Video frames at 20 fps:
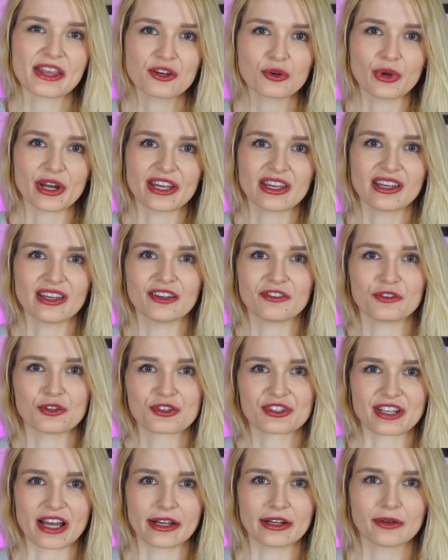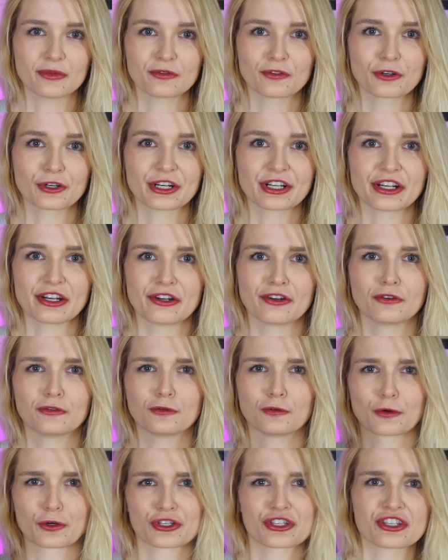the way, if you sign up for it and it
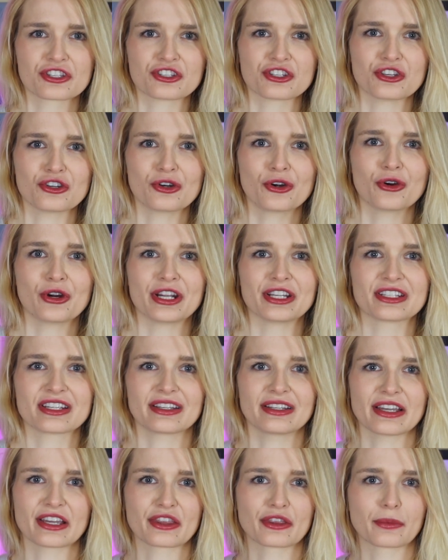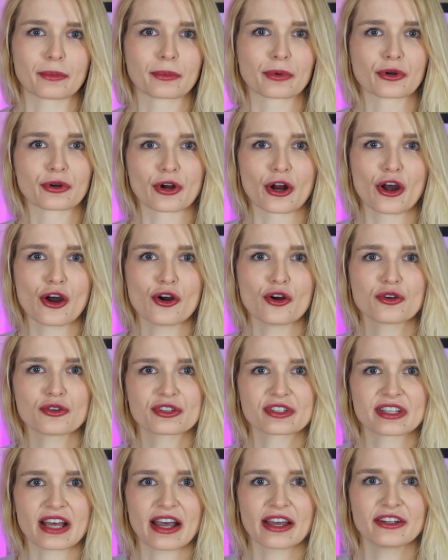forces you into like the pro
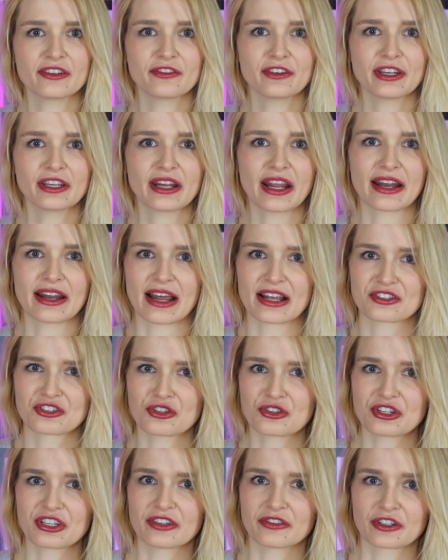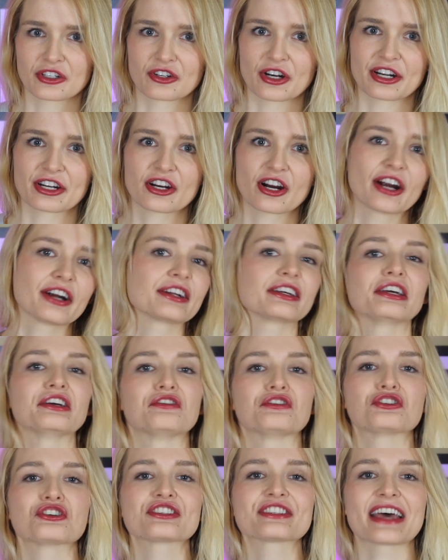side of it and asks you to give a credit card,
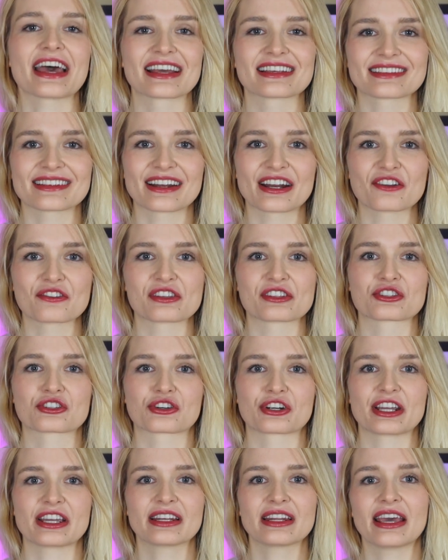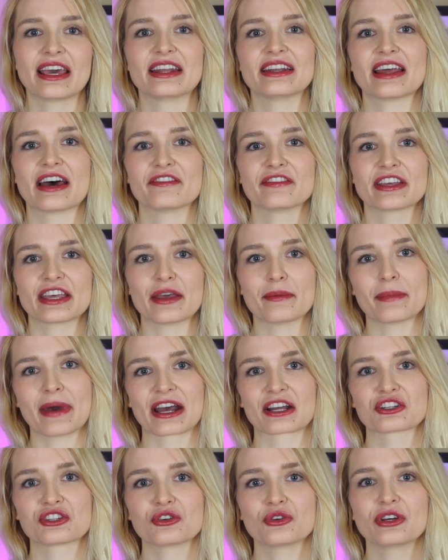if you just exit out of the screen and navigate
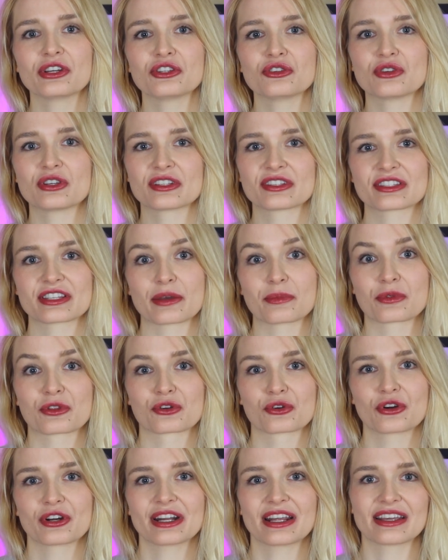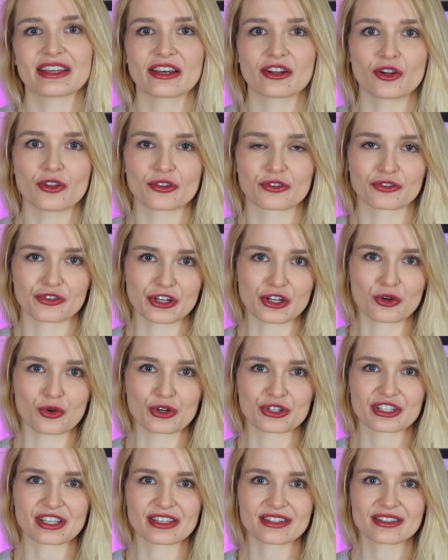back to it, you can skip through it and get all the free
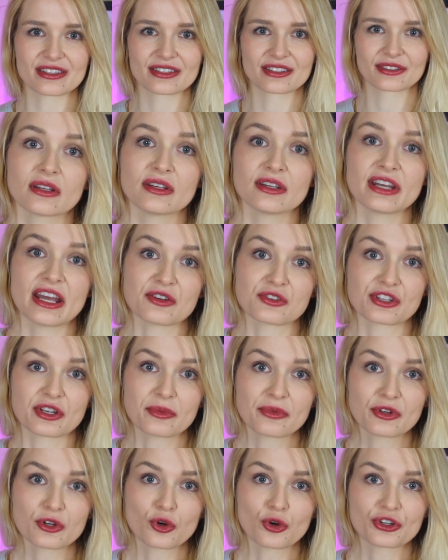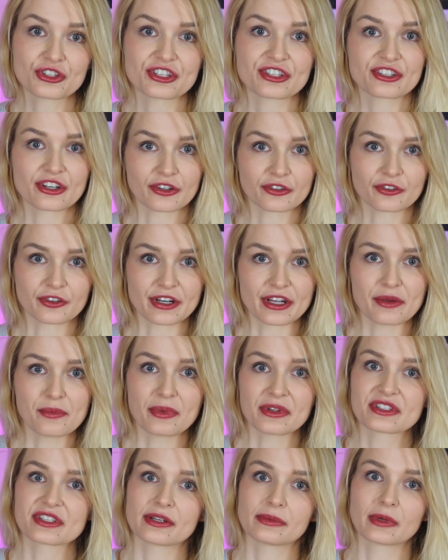courses. Now, some of the courses are free,
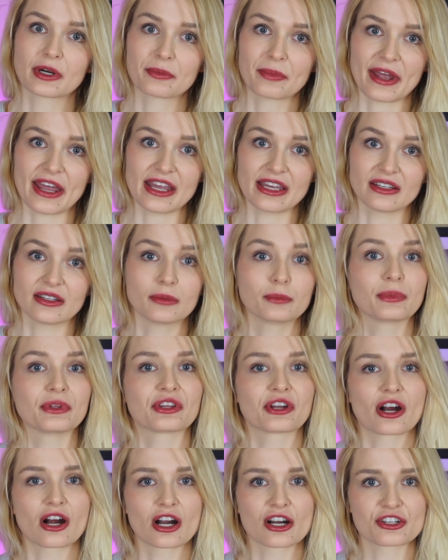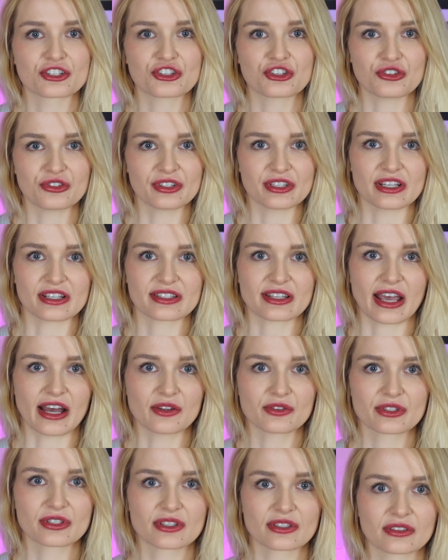but some are paid, but there are student
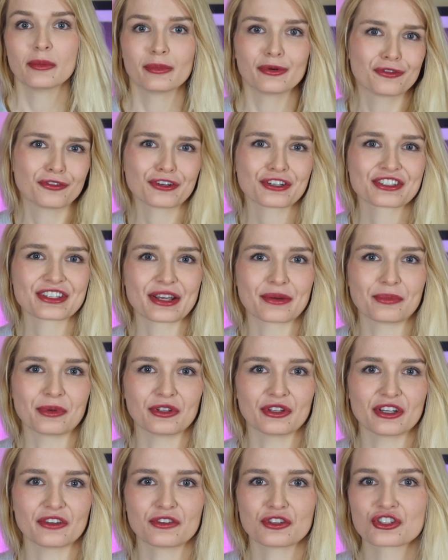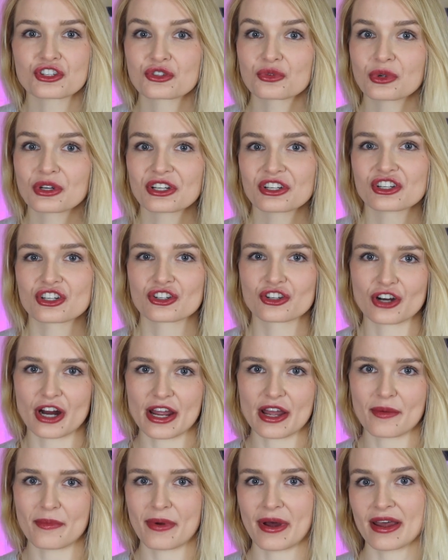discounts. But for example, if you just wanted to
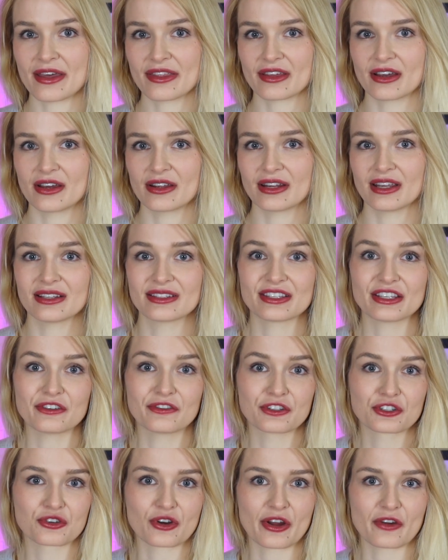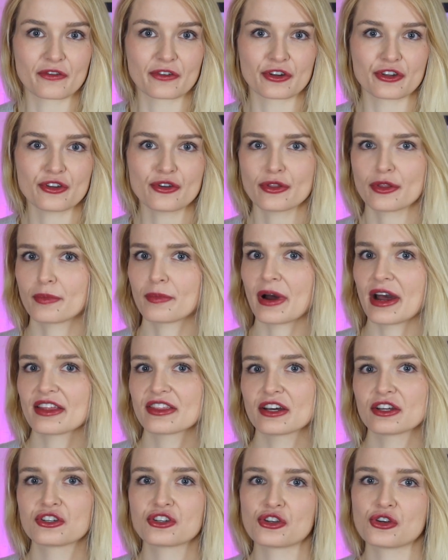try out Python and see if it's right for you, the
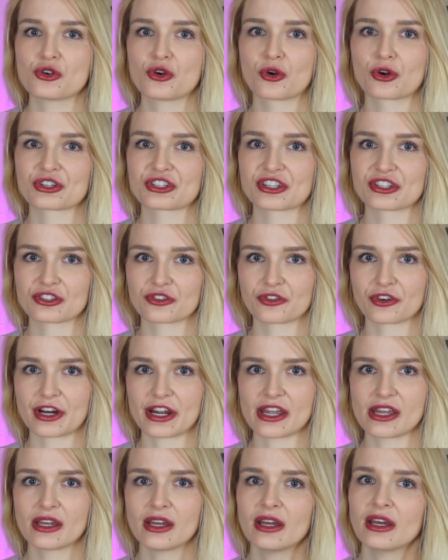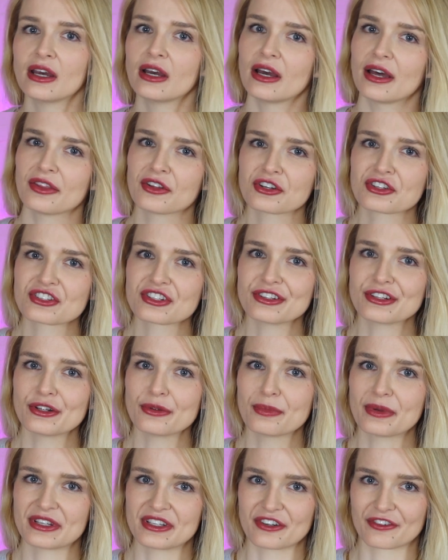Python 2 course is free. And there's a little
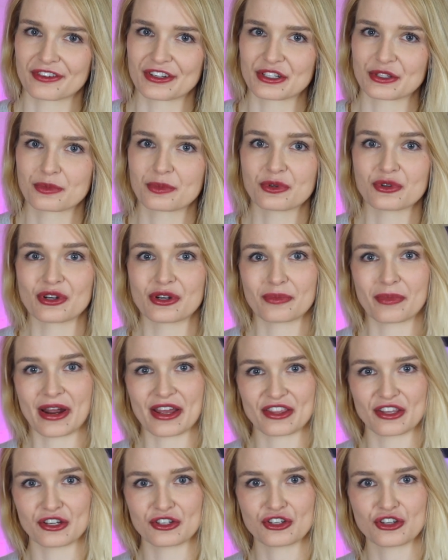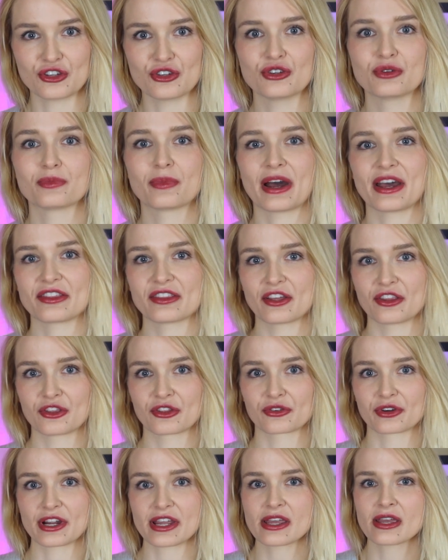bit difference between Python 2 and Python
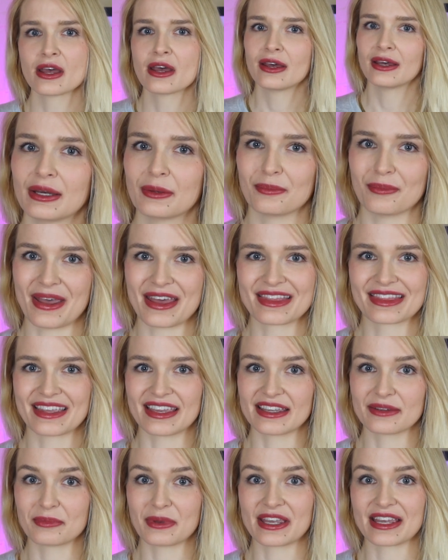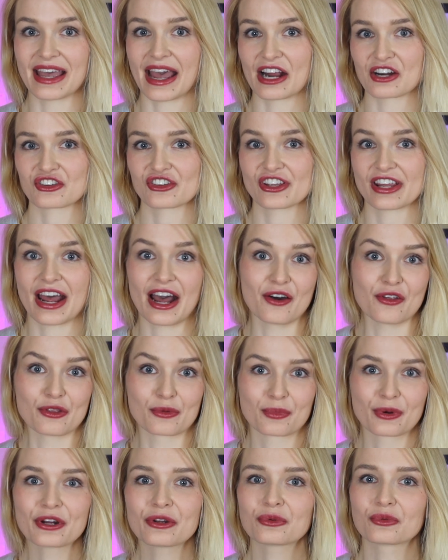3, main thing being actually how the
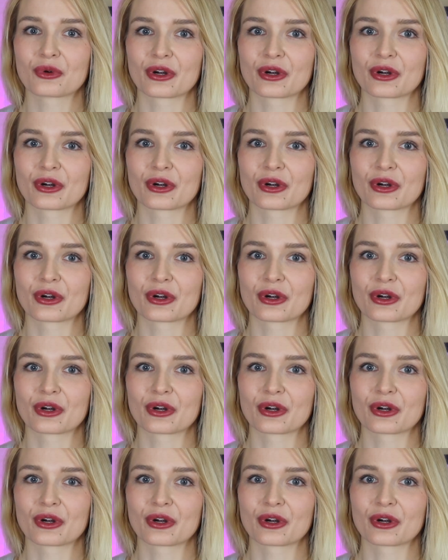print